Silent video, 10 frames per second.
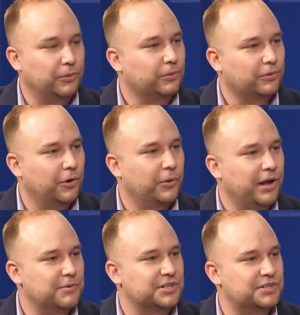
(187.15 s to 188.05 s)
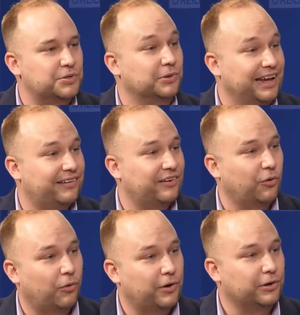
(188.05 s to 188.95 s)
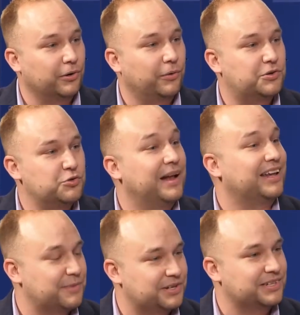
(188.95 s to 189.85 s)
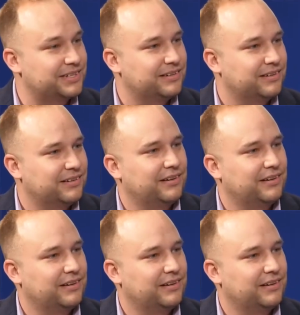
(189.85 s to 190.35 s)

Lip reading: you load images too late, or you load too many images